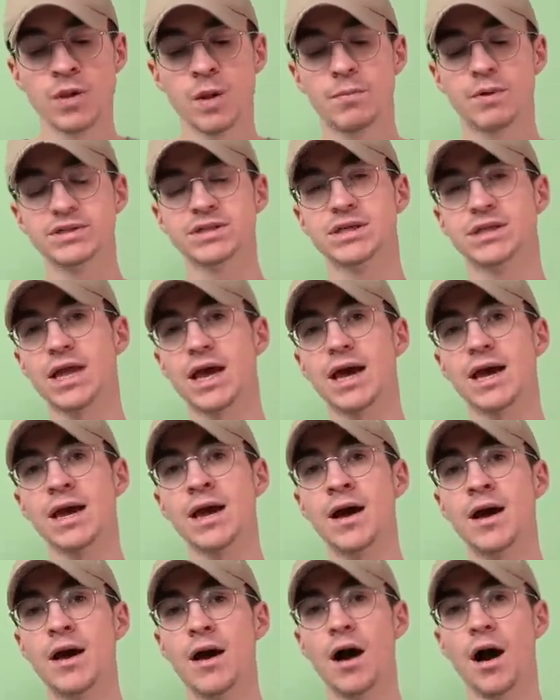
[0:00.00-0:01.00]
But
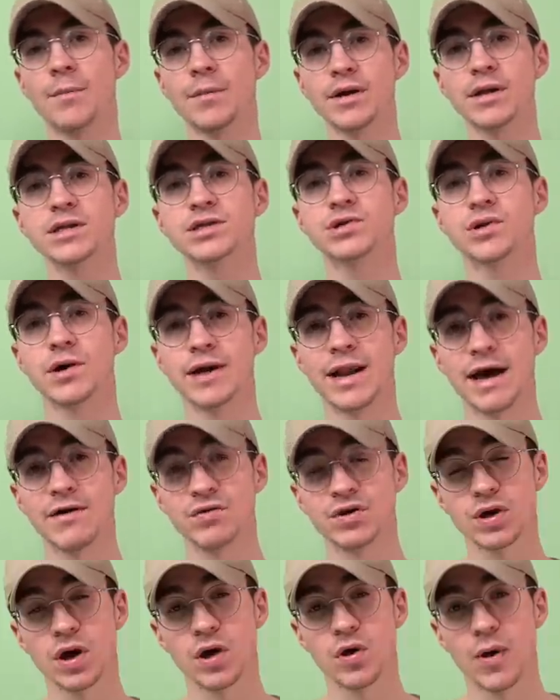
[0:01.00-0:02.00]
today, I'm gonna try and have
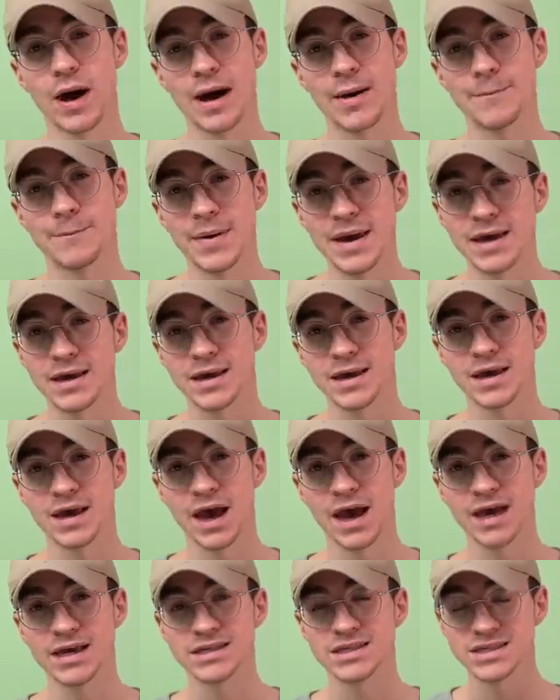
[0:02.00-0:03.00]
a go at making
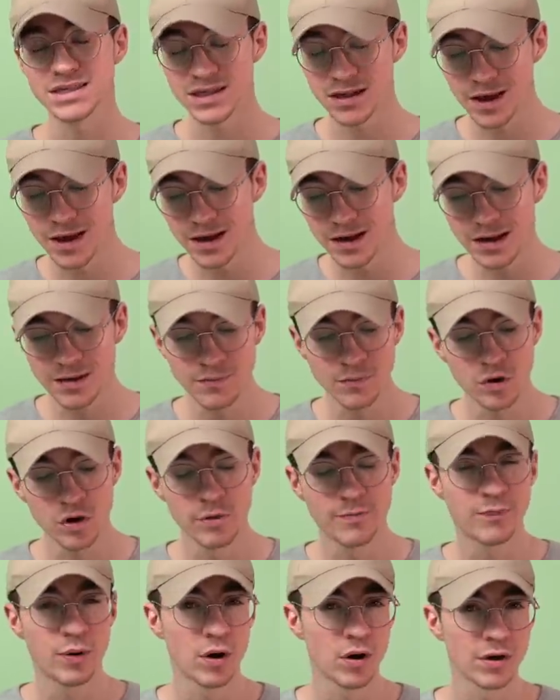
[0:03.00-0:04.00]
a slightly
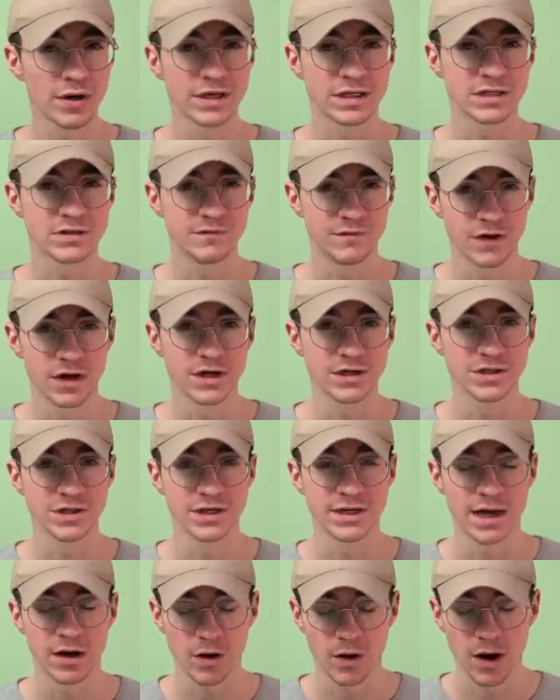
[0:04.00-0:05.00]
more polished
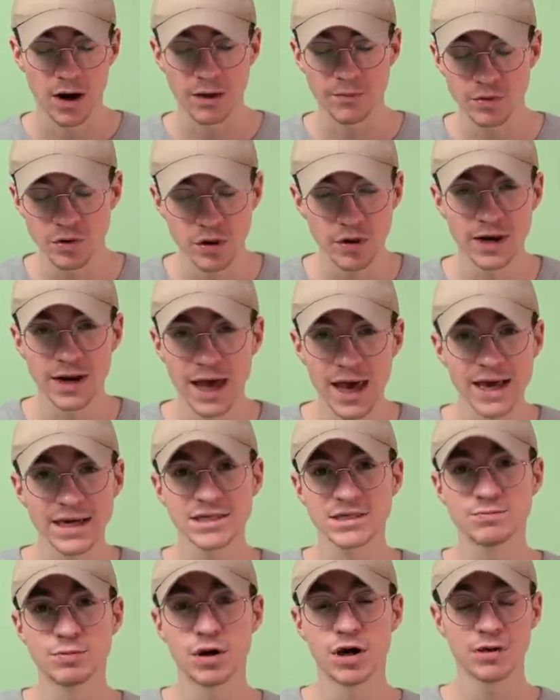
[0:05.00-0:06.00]
version. Now, I'm not an
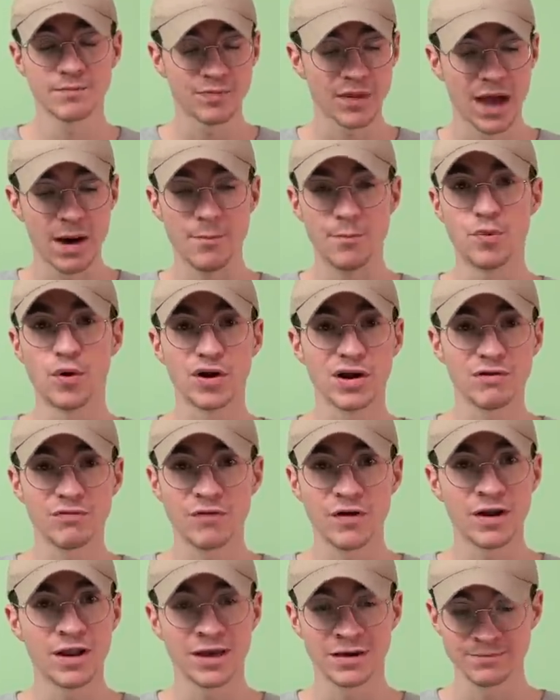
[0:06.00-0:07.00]
expert at body
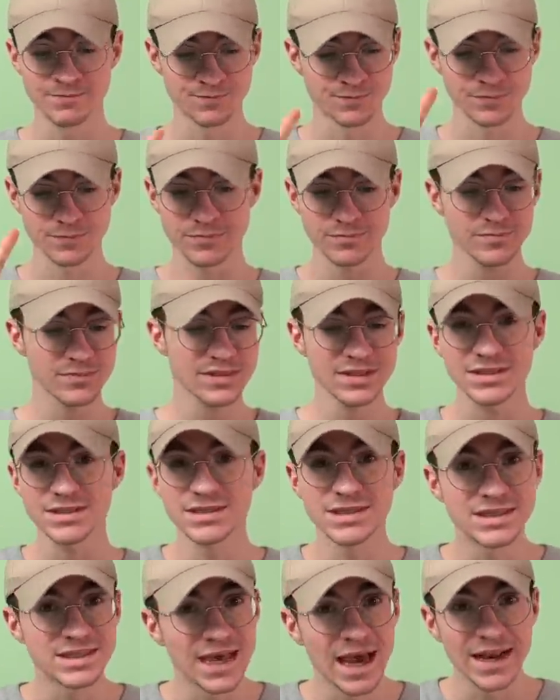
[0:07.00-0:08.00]
filling,
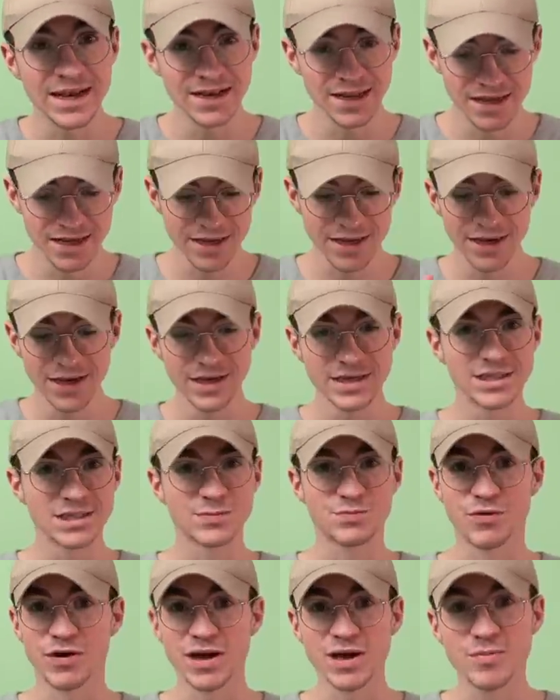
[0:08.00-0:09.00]
sanding,
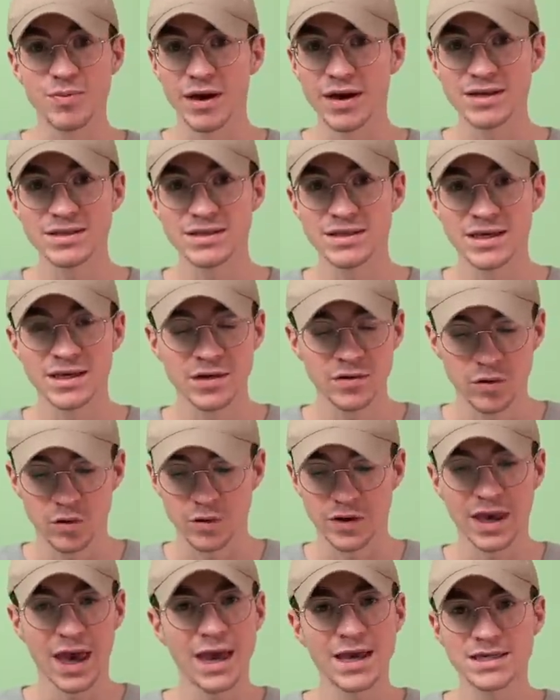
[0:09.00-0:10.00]
spray painting,
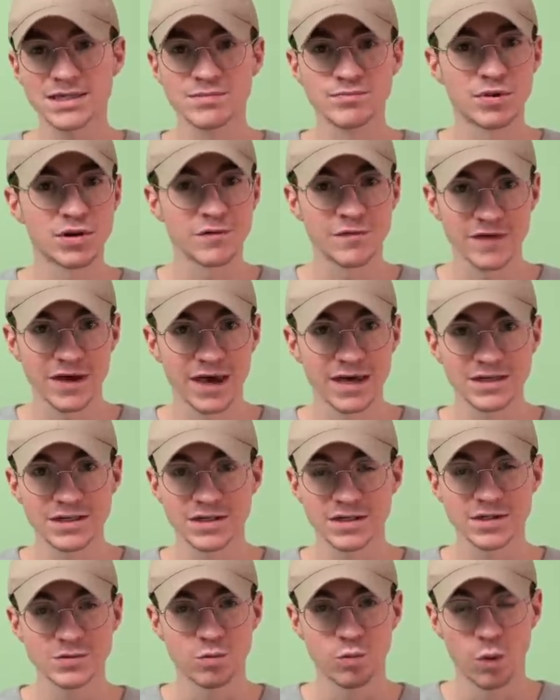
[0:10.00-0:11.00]
or case
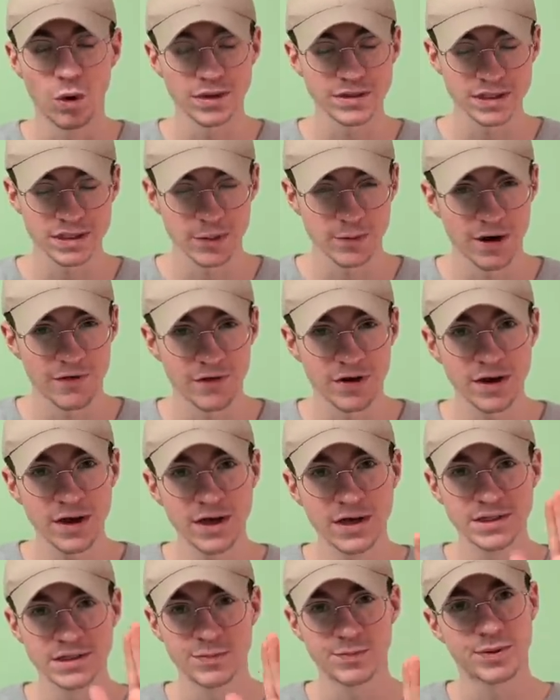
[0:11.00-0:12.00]
modifications whatsoever,
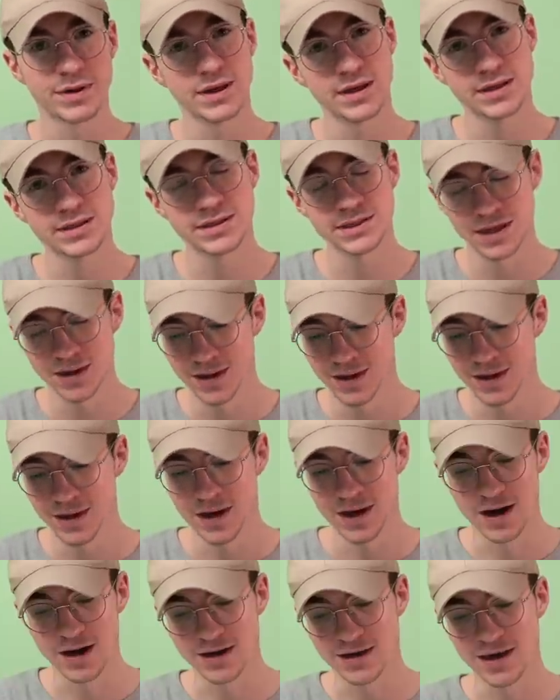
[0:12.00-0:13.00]
so please,
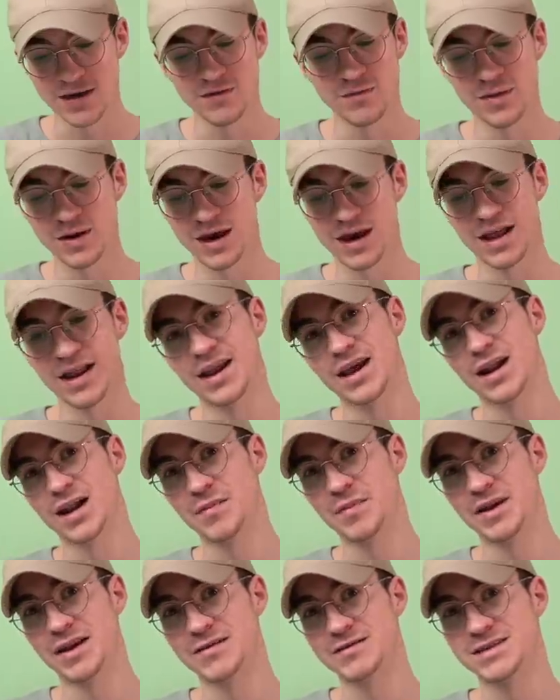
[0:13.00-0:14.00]
Uh, give me a little
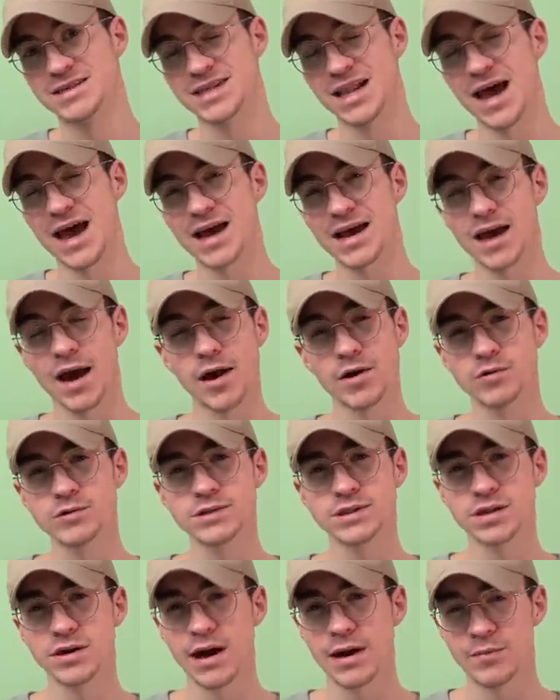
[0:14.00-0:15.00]
bit of slack. I
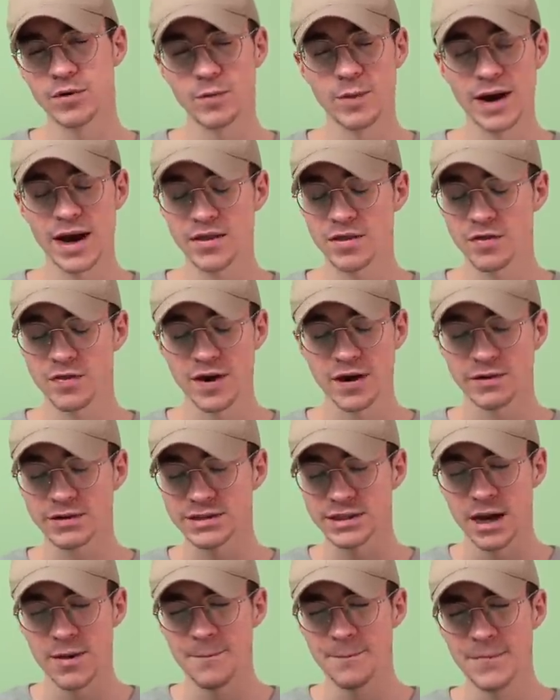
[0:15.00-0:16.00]
also am aware that there
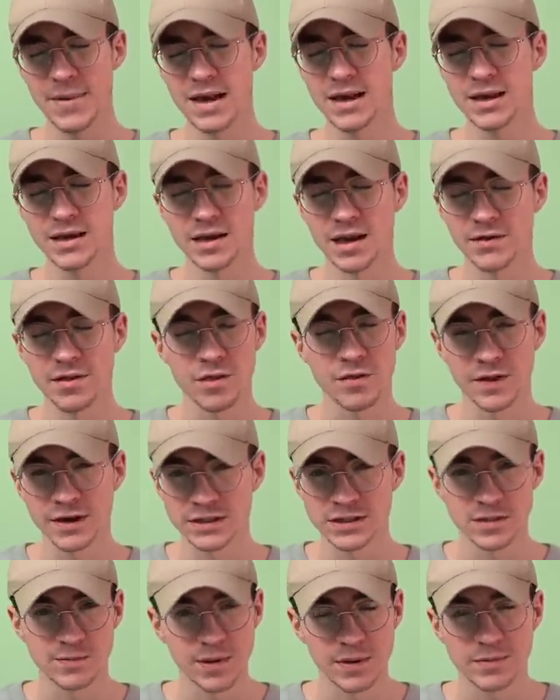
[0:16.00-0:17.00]
is a million other
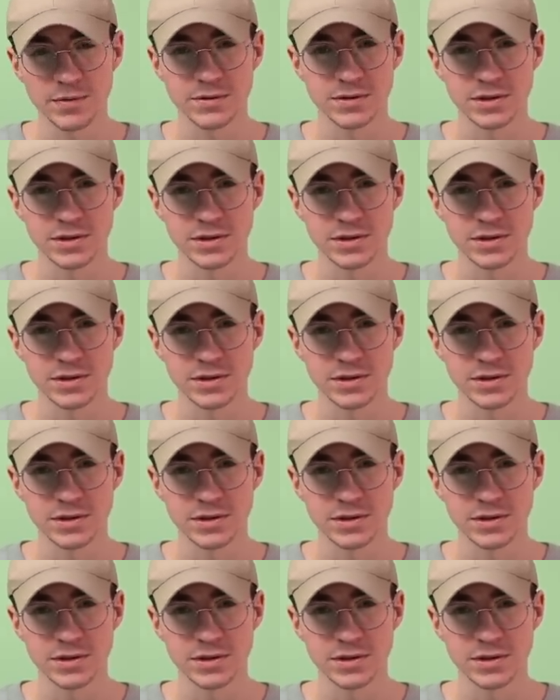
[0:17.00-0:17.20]
things that people